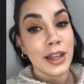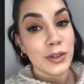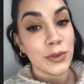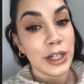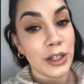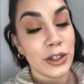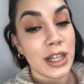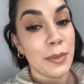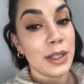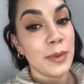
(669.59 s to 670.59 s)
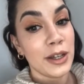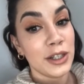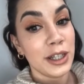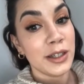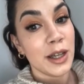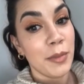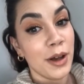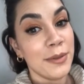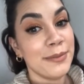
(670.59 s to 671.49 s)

That's a really good tip, especially in the summer.